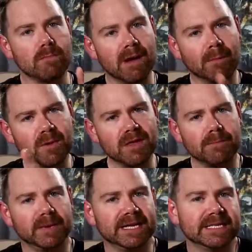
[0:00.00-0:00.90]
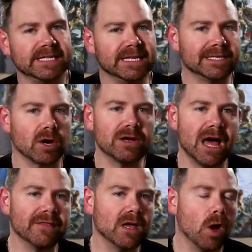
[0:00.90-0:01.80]
Remember that PCs are
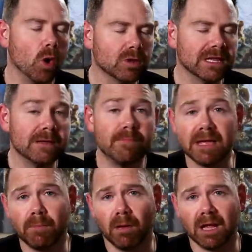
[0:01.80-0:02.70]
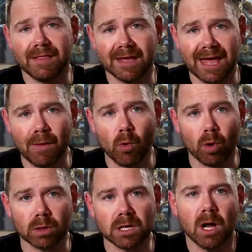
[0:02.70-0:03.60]
not the only people in the game
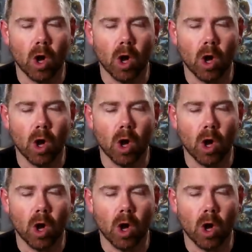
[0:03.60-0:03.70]
world.